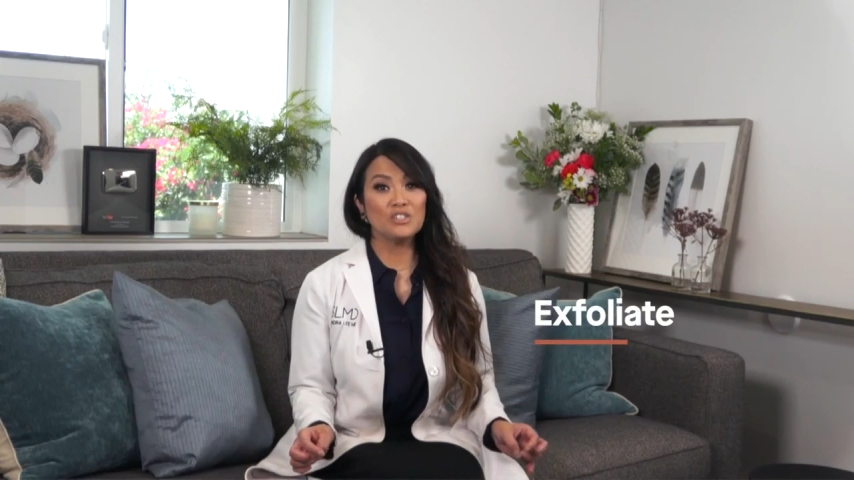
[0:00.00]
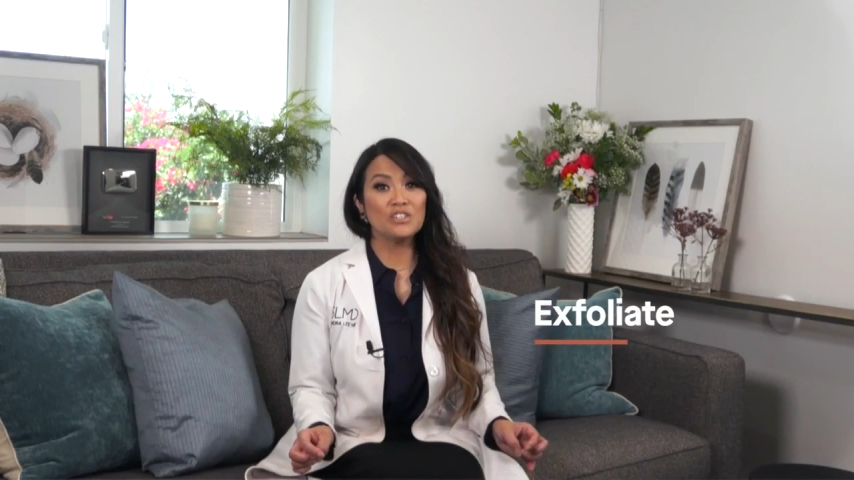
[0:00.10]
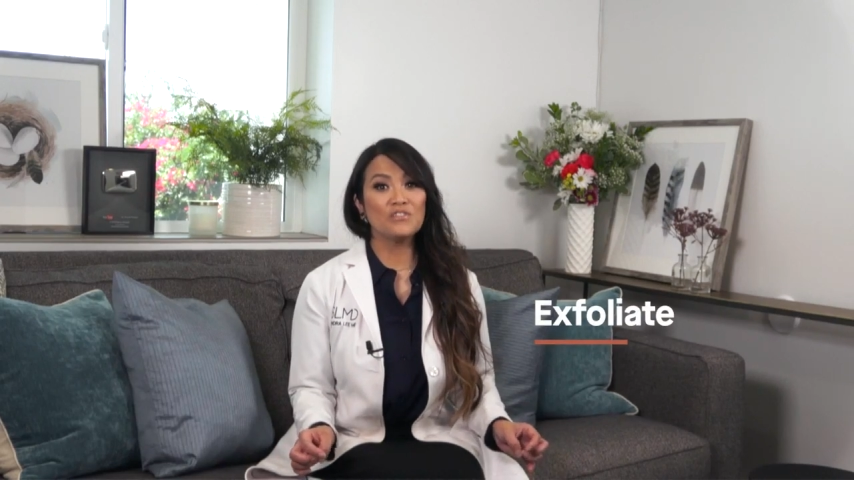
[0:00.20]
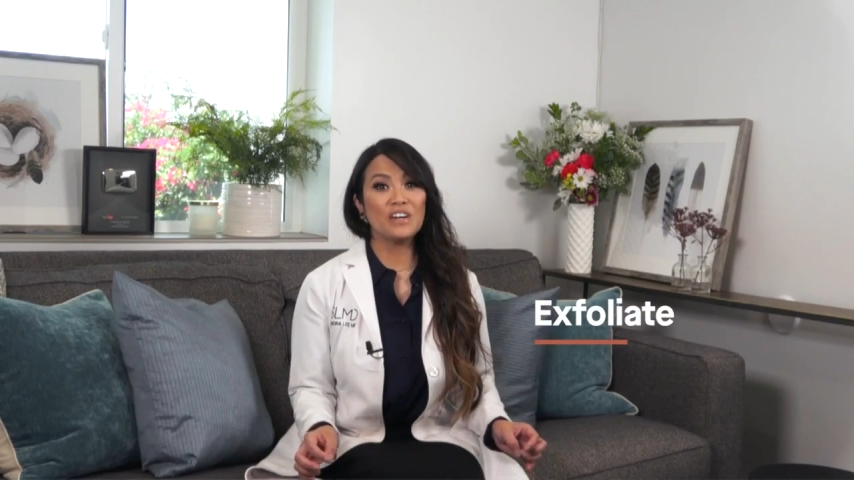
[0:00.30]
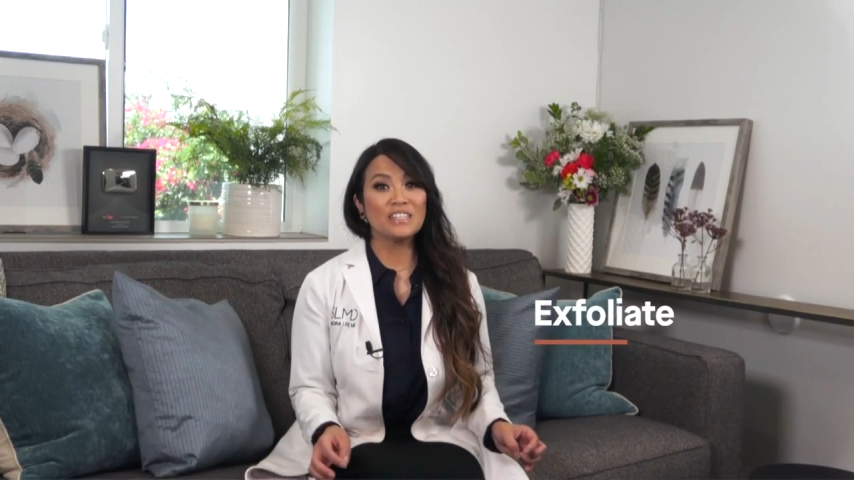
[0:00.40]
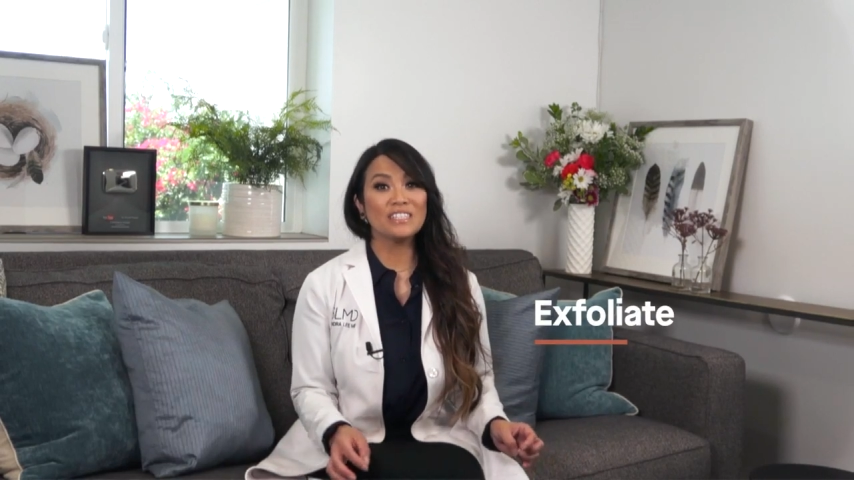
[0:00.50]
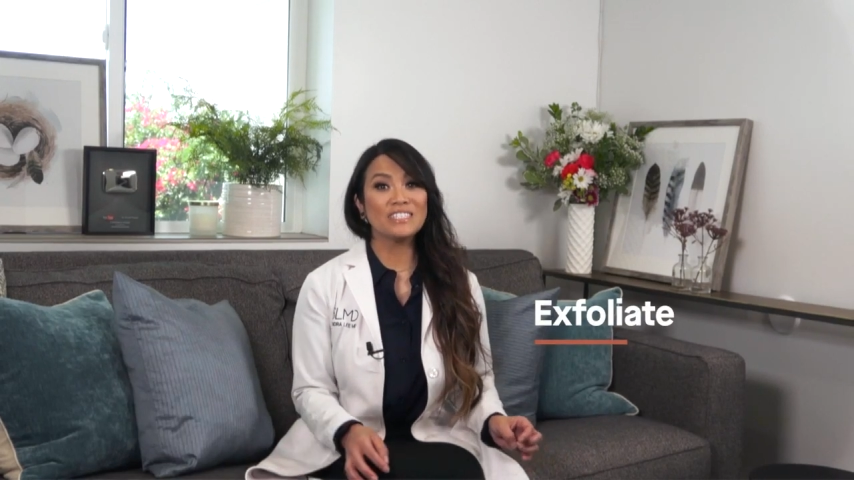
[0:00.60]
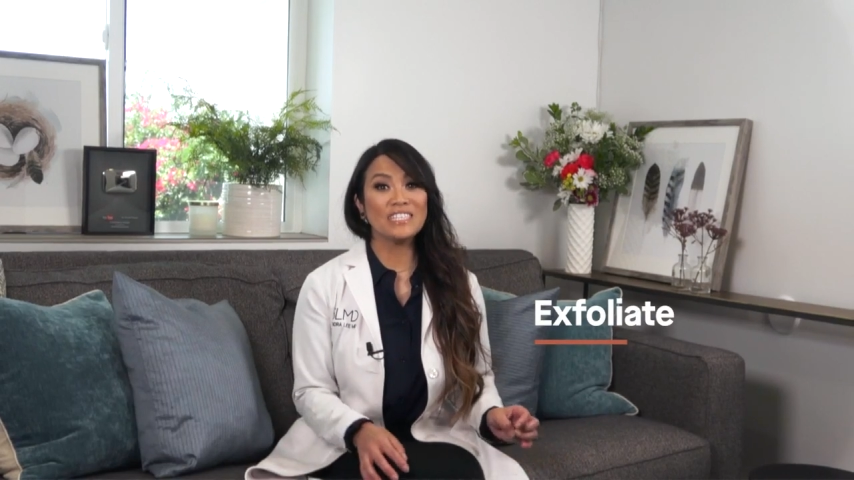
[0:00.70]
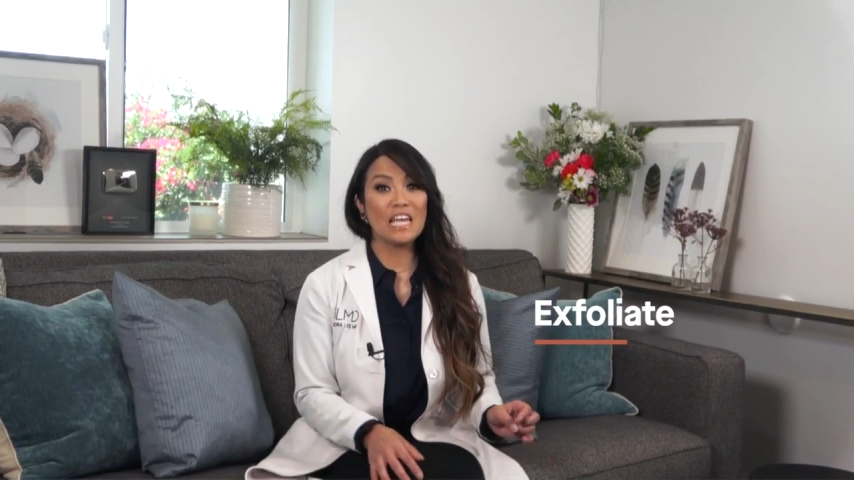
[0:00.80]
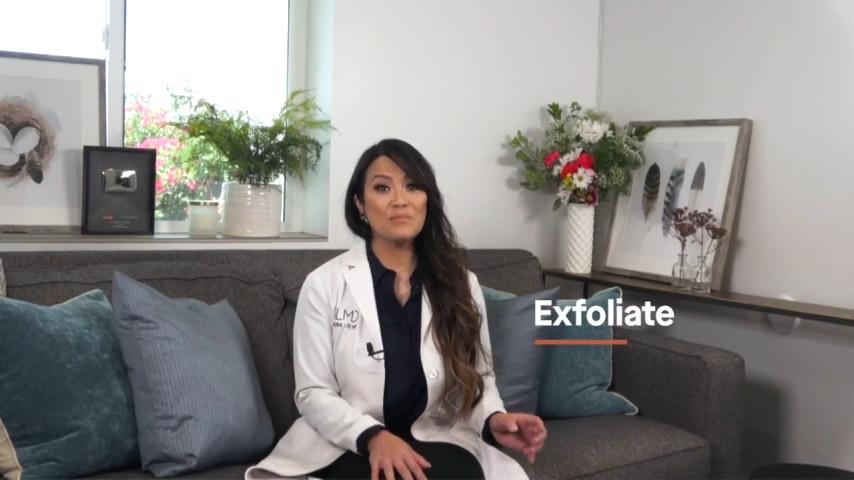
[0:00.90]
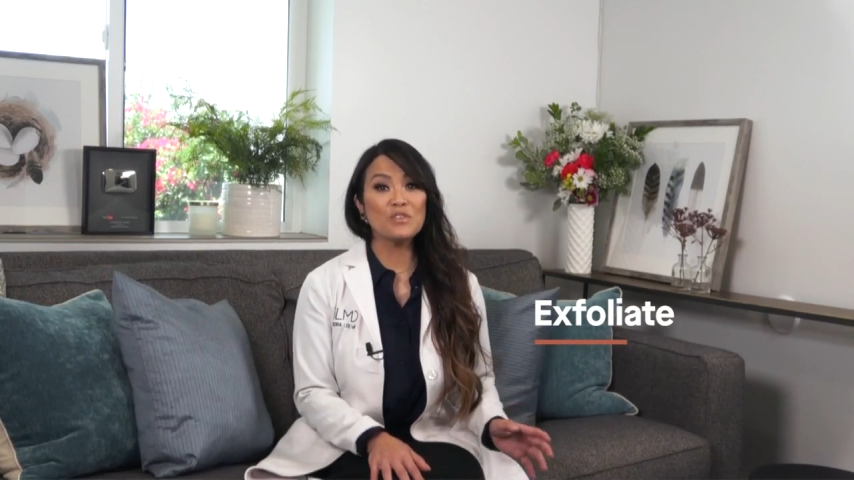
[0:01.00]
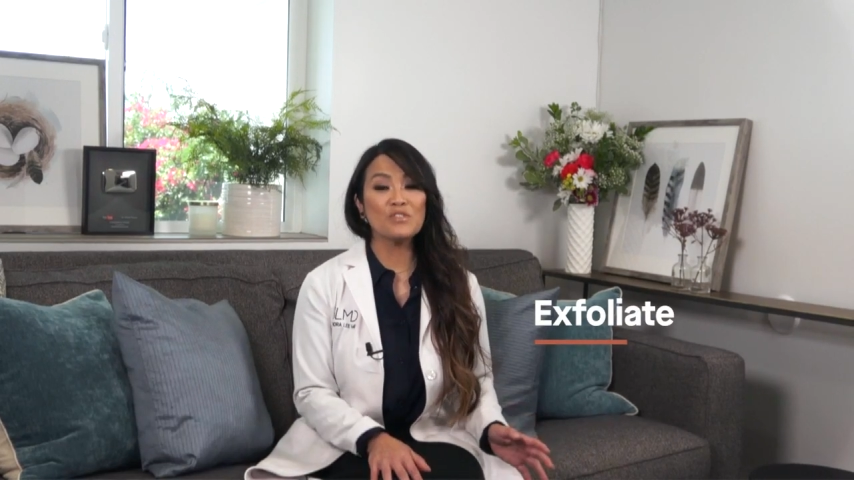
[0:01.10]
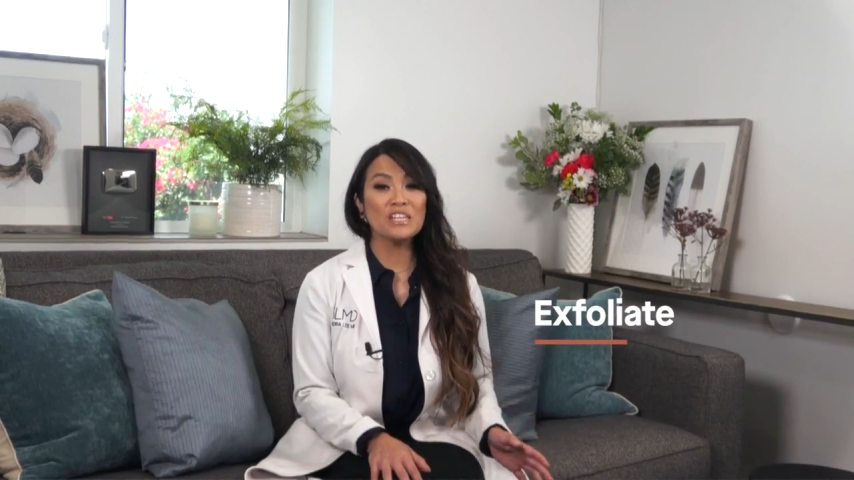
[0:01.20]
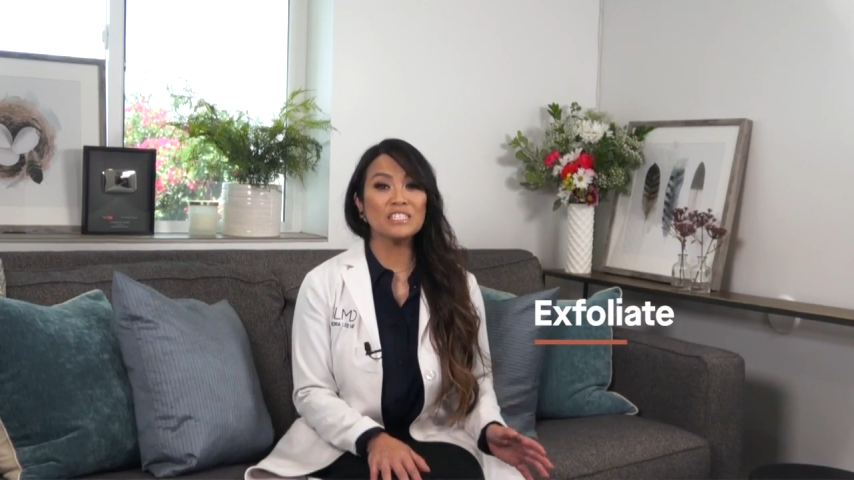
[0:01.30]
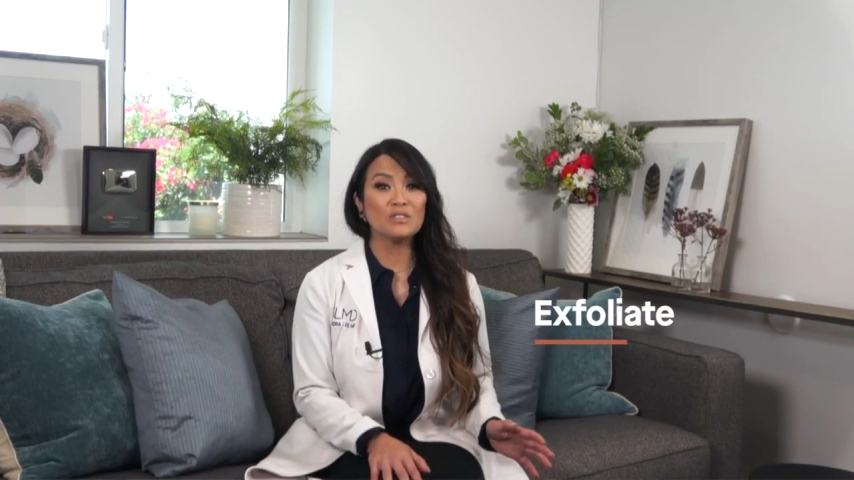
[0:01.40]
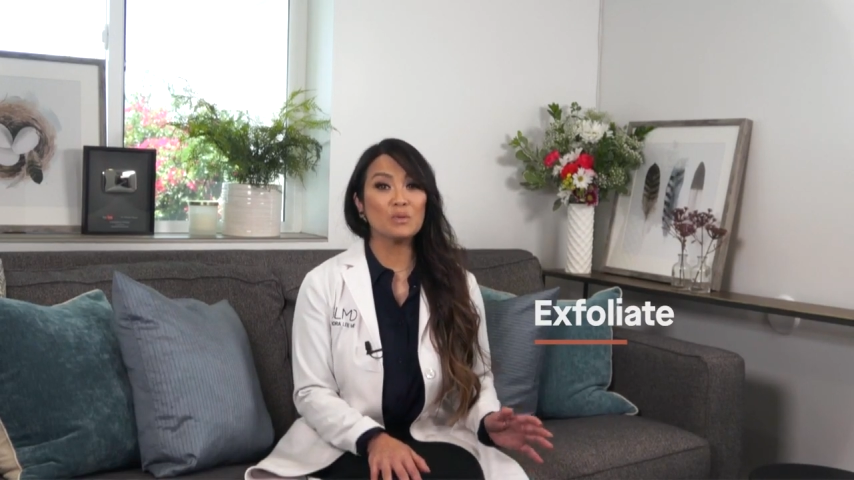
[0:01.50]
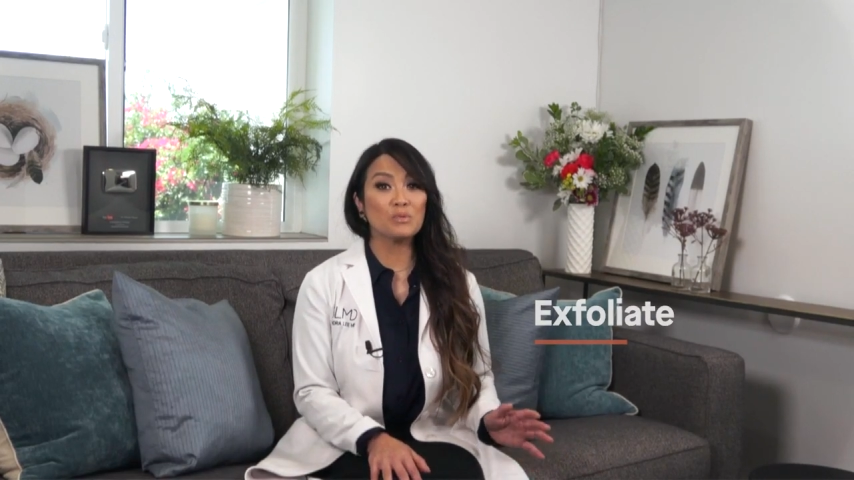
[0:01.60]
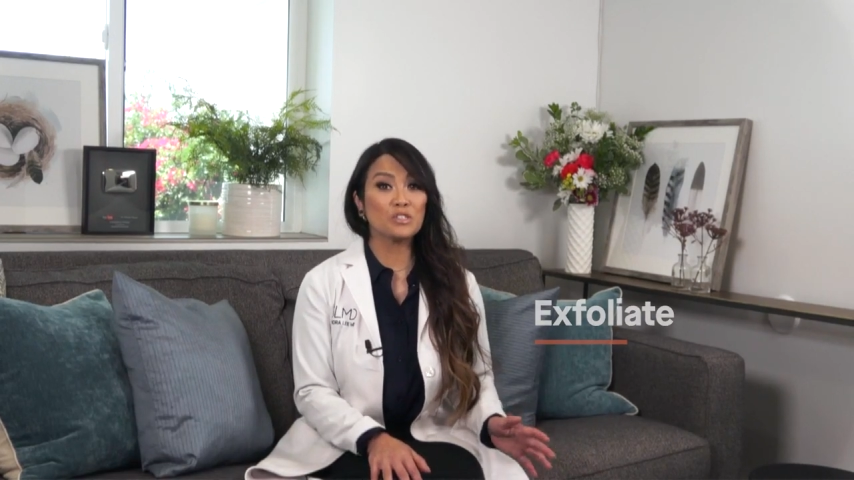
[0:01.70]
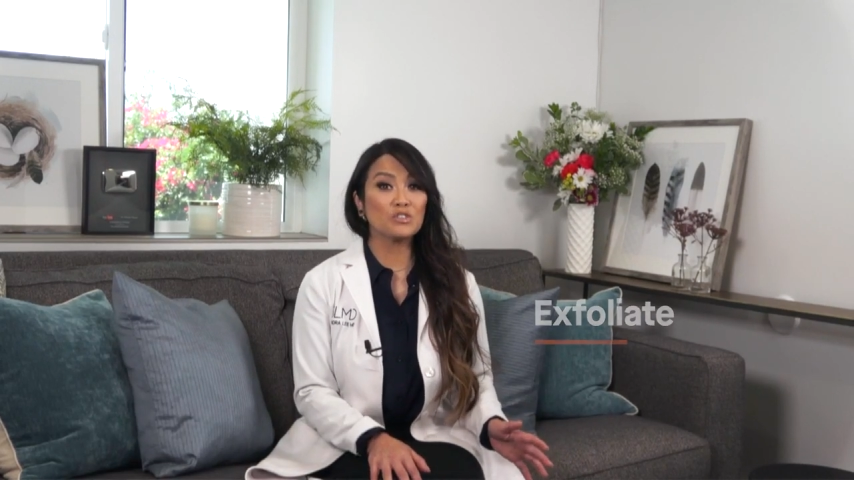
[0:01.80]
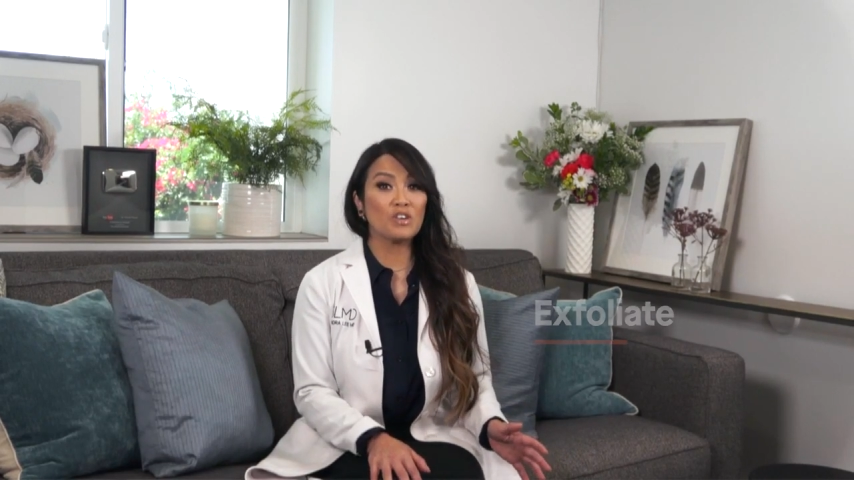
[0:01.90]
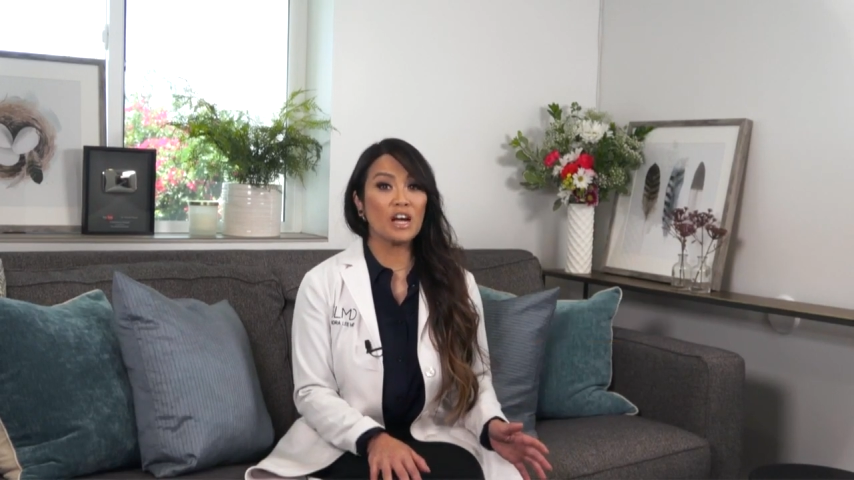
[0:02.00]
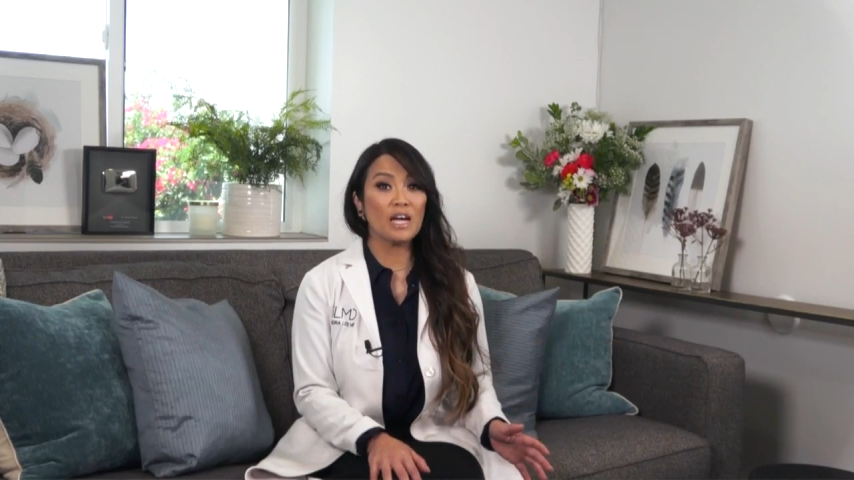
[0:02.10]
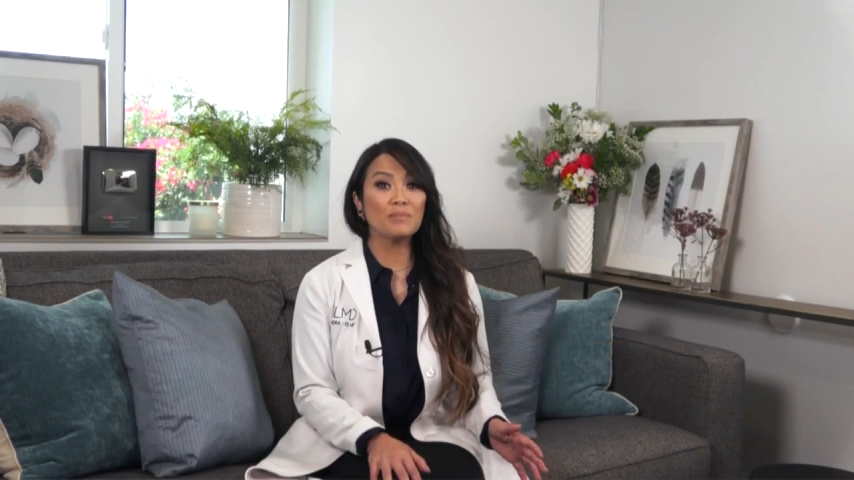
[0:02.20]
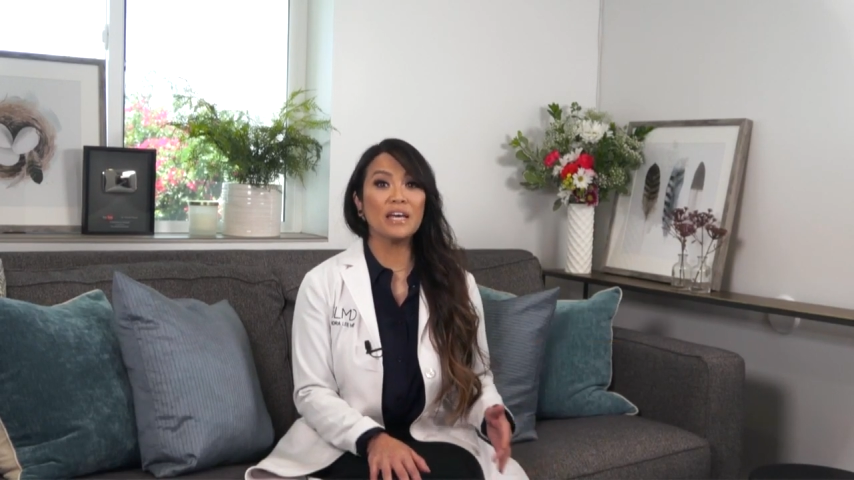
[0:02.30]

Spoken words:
you can find the same ingredients that we prescribe,